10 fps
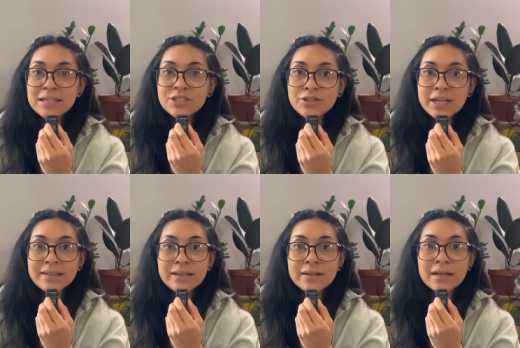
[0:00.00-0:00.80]

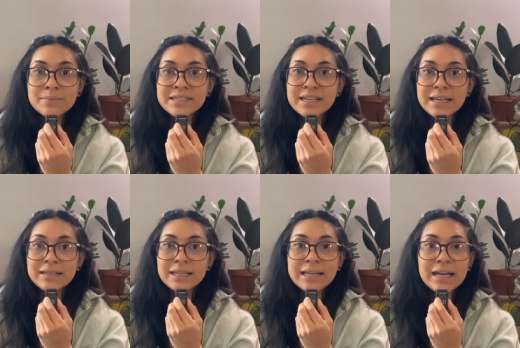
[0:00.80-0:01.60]
Strength here comes in
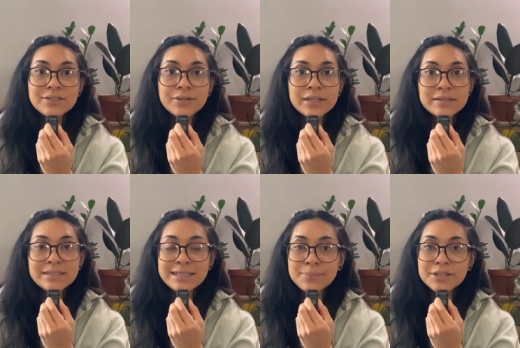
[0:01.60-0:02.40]
handy as you get on
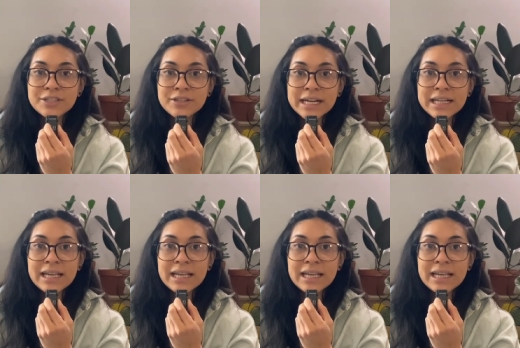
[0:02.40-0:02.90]
steeper terrain,